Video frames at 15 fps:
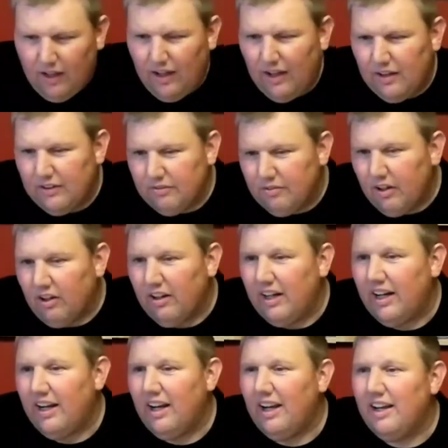At the very
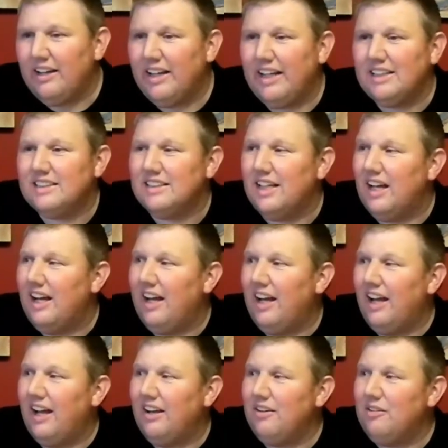end, he
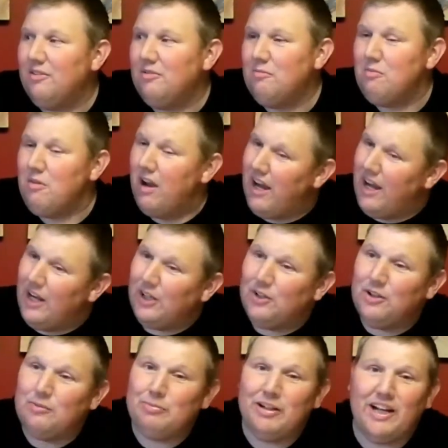said, and it
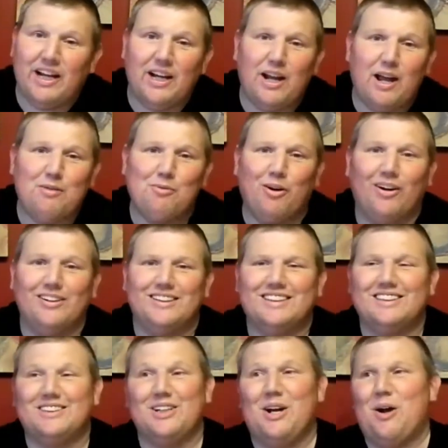could be Eddie Edwards.
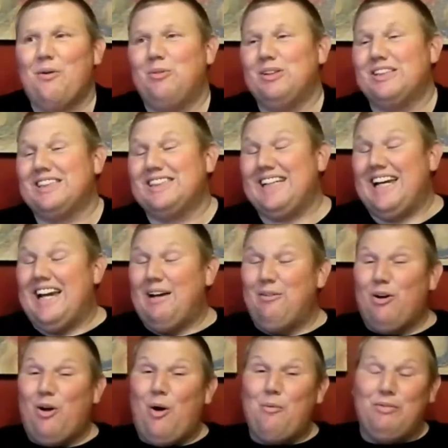So we'll see.
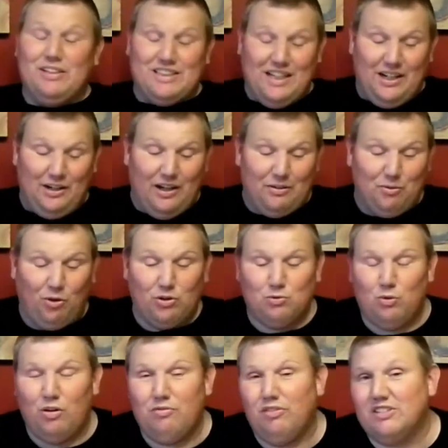We'll hope it's Eddie Edwards.
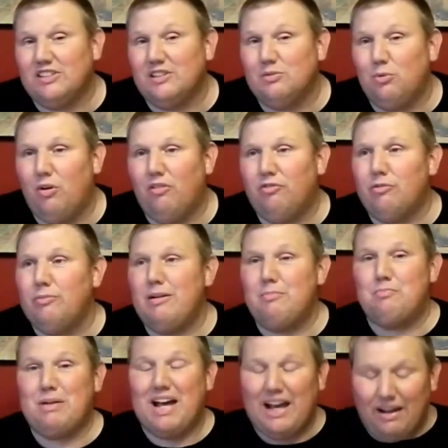Wolf vs. Wolf would be
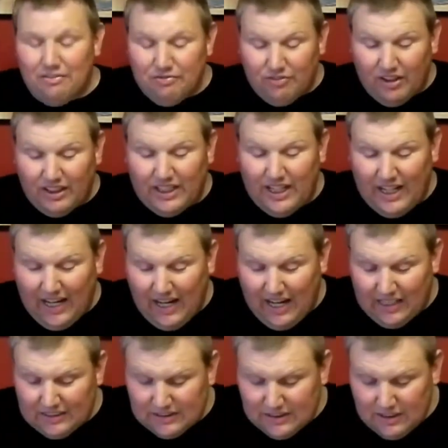bad fucking
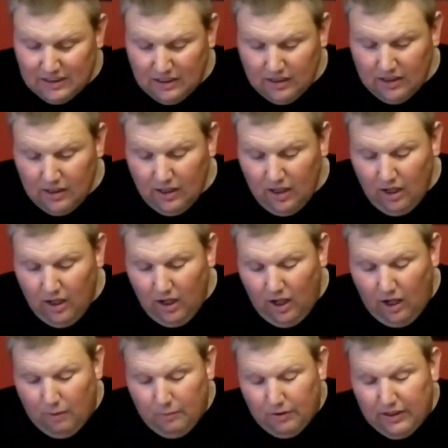ass.
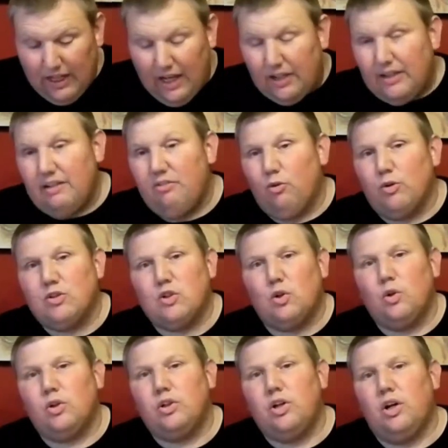But yeah, David Richard
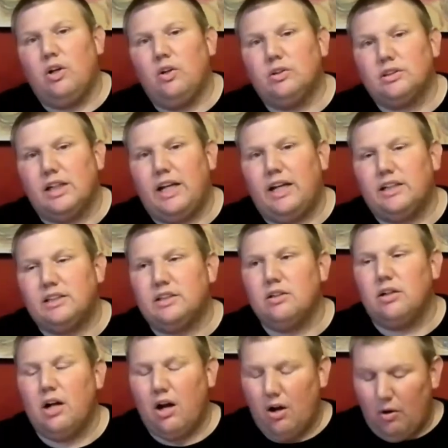looked good. Looks like he can
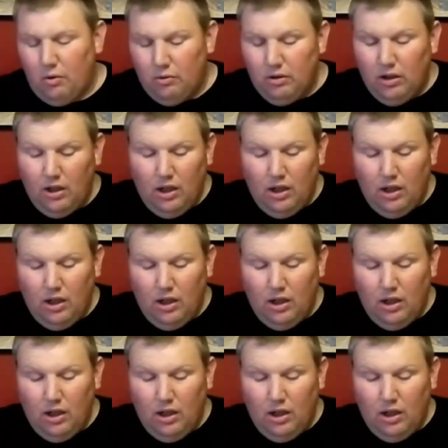still go.